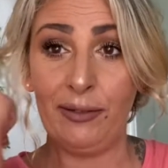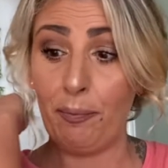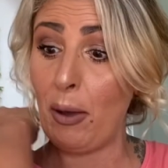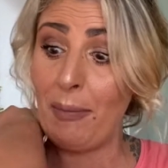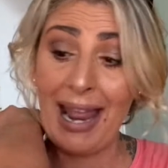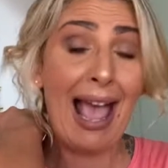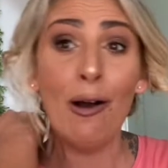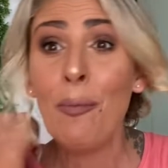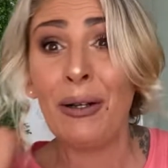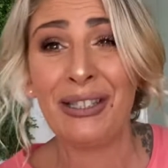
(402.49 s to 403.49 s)
But my
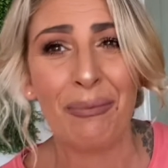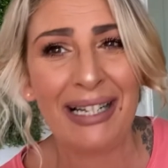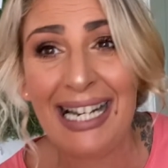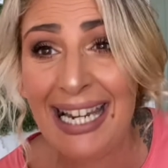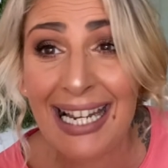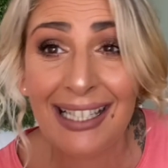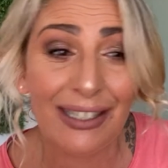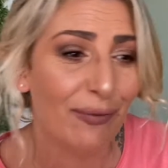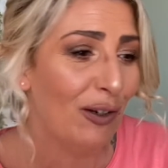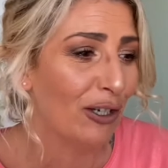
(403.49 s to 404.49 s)
elbows and my knees
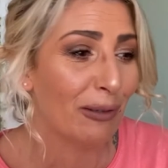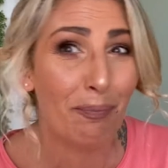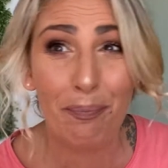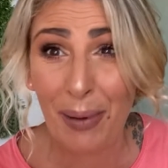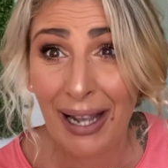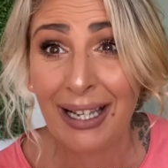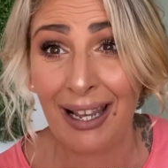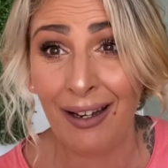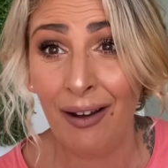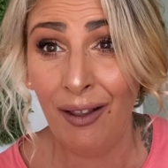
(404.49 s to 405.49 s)
have looked
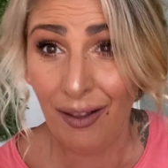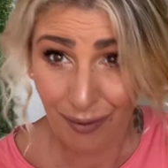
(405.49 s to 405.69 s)
banging.